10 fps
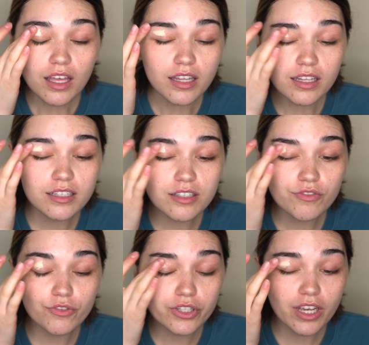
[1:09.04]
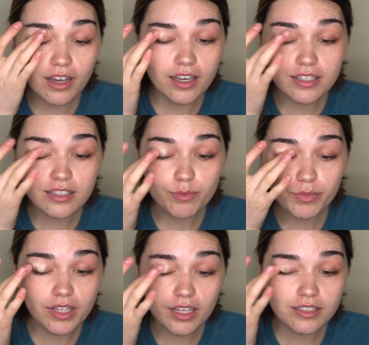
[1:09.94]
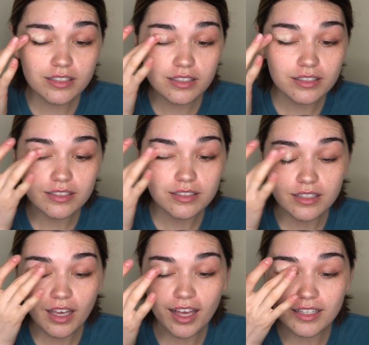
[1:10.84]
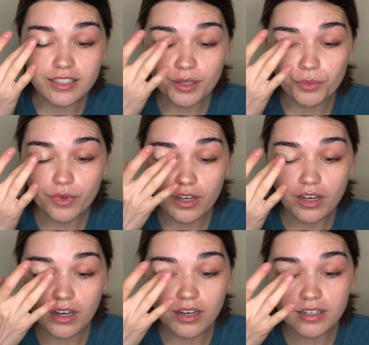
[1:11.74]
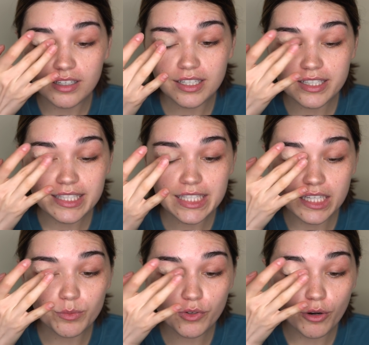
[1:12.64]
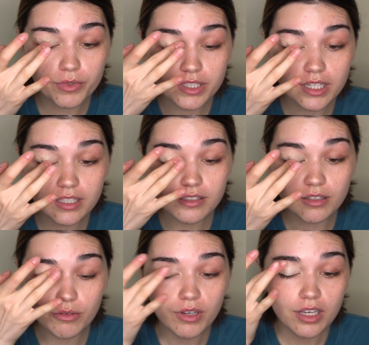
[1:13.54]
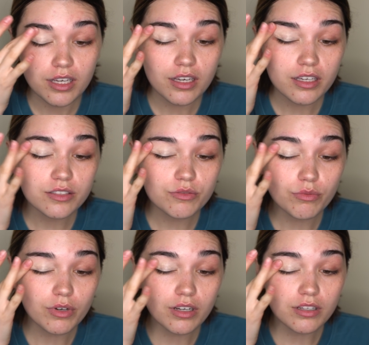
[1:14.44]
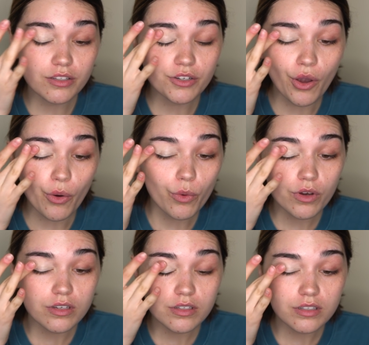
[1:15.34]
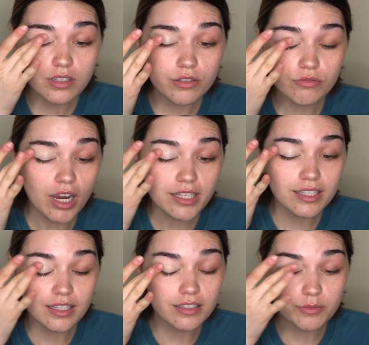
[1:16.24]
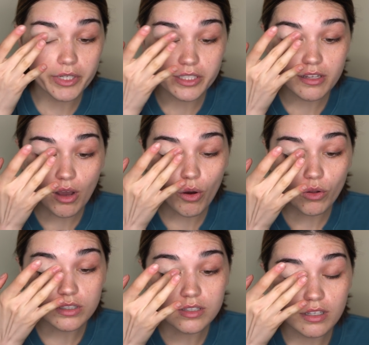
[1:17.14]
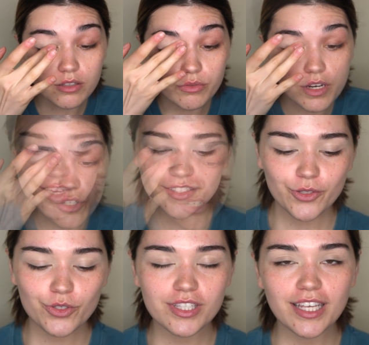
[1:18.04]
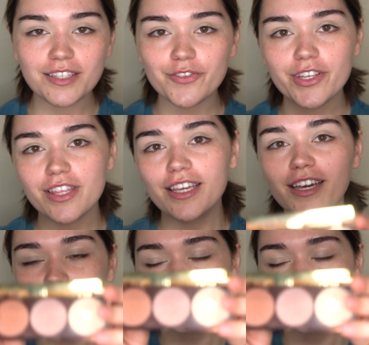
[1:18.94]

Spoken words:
elixir for the eyes plus has some concealer properties, so it will, correct a little bit all the discoloration. Now to set everything I